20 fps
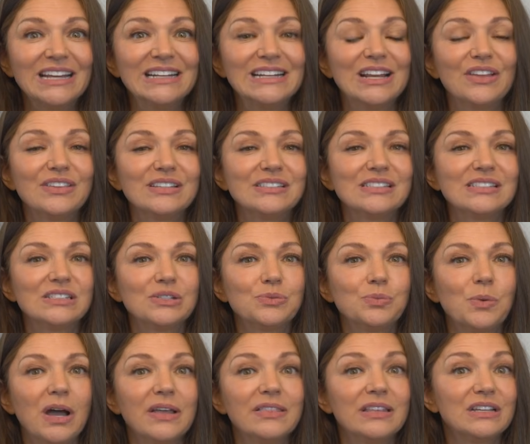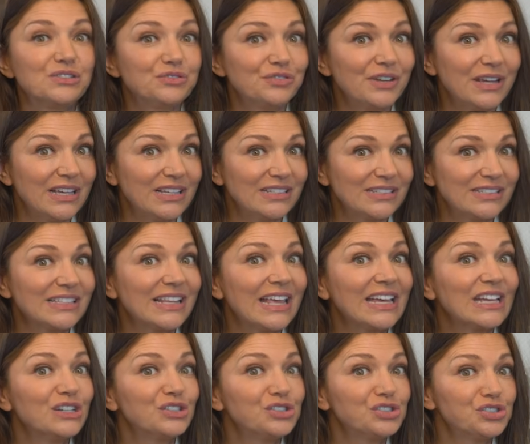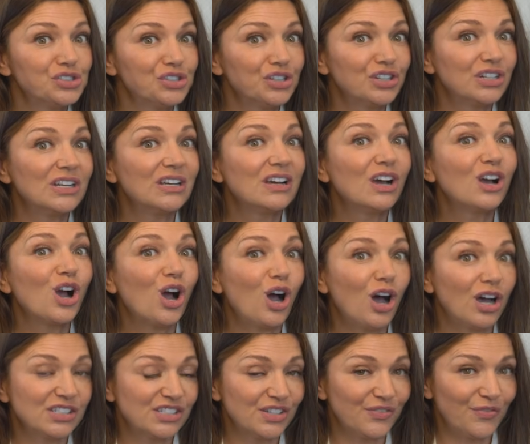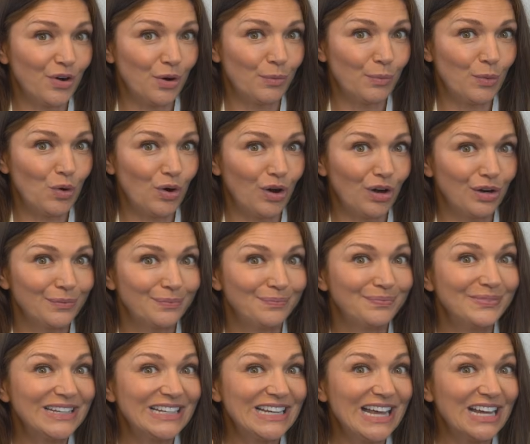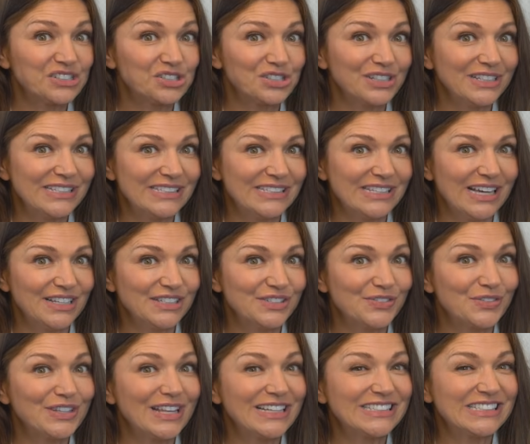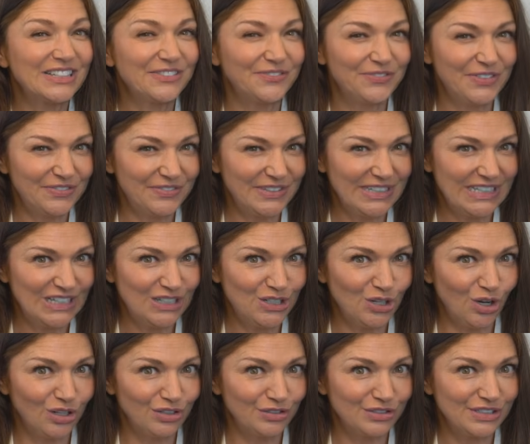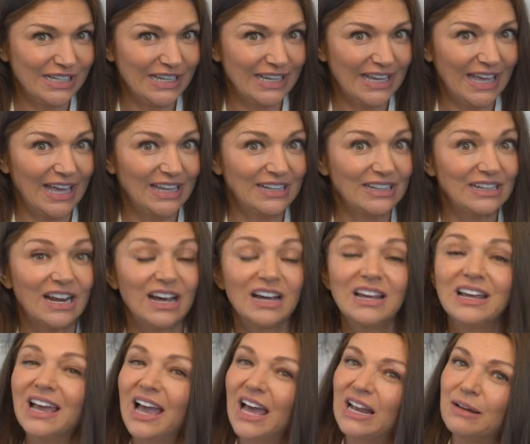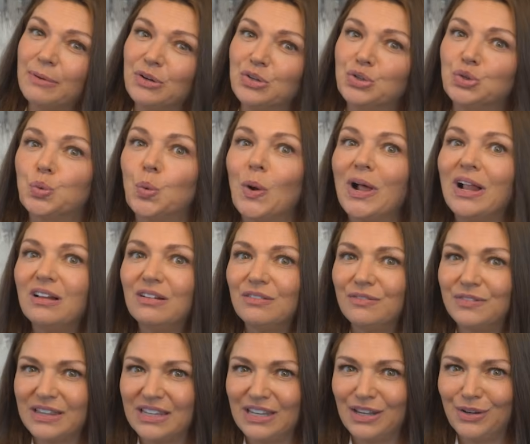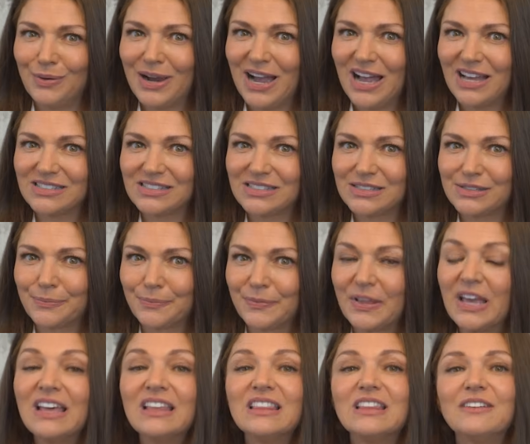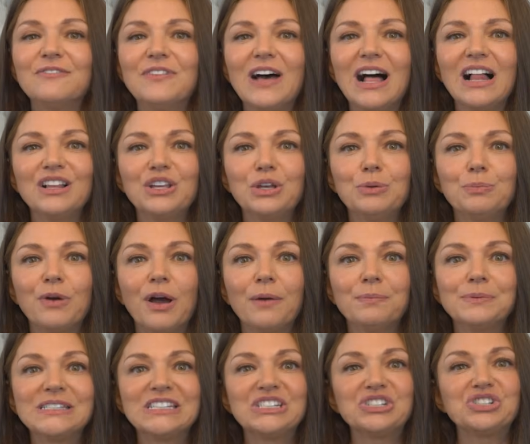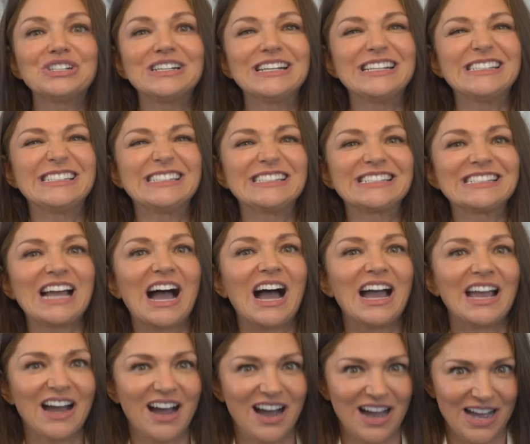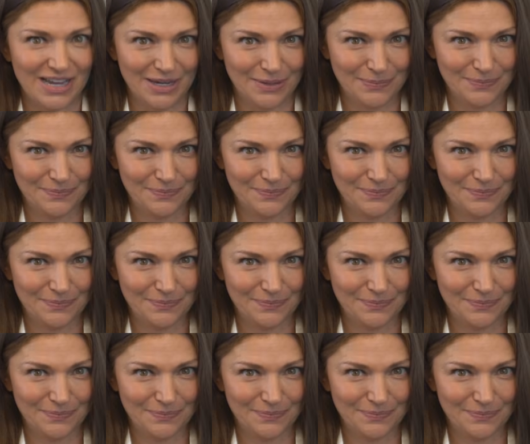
Now, this is a wine that drinks like it should cost far more. It actually sells for less than $15 in Canada and about $12 in the US. The value proposition is sky high.